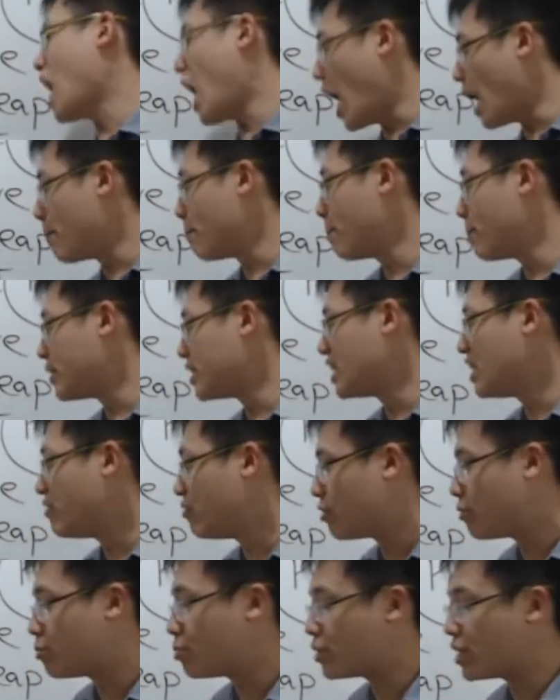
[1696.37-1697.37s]

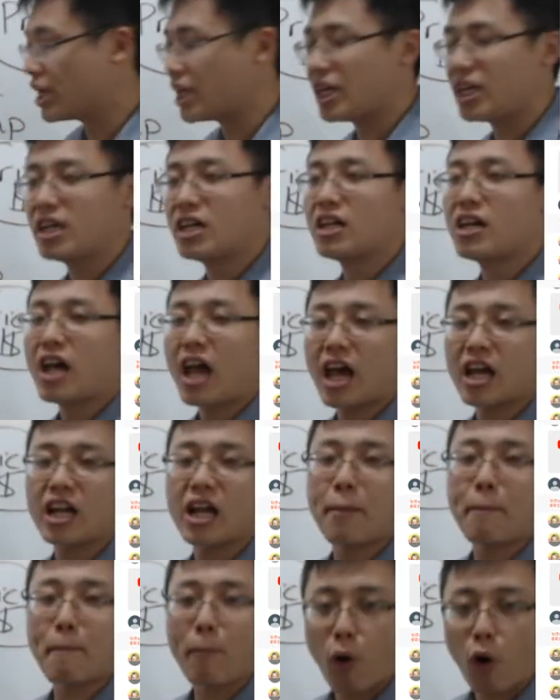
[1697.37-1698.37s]
unbelievably at
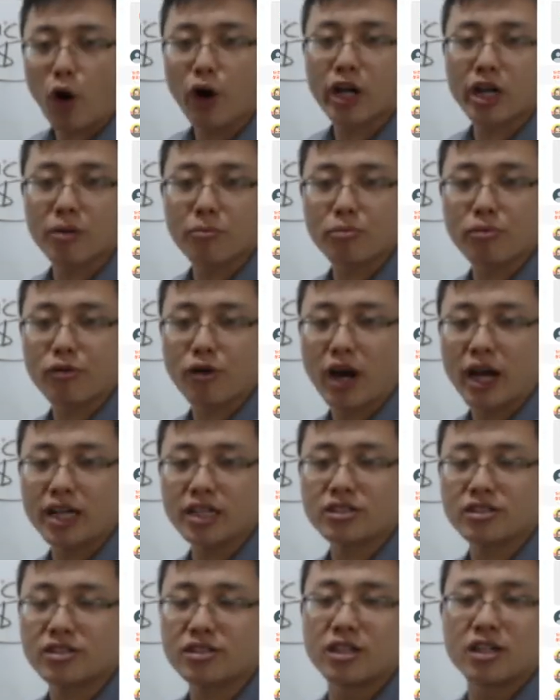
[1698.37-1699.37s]
a bargain
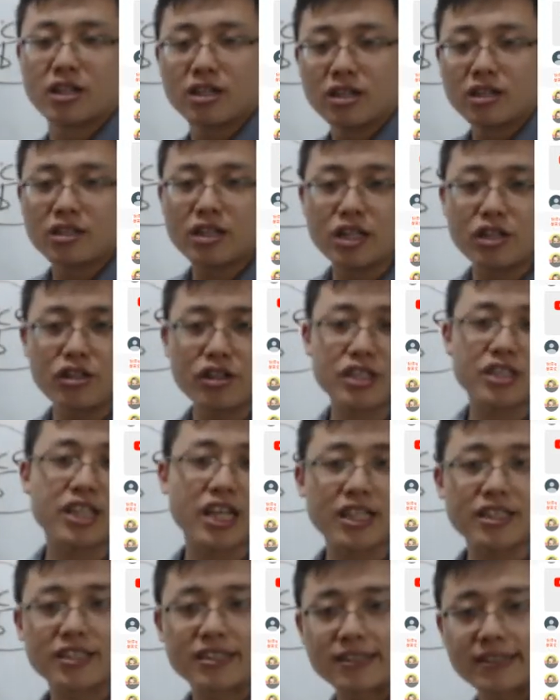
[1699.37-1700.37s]
price, then you can say
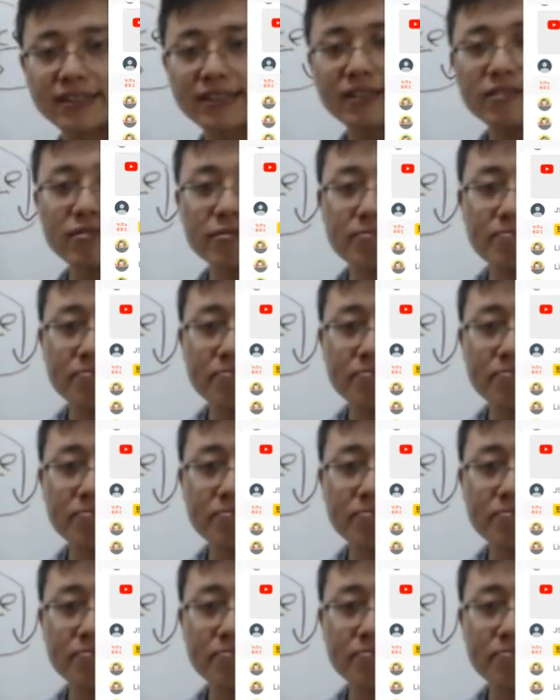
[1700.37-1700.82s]
it's a steal.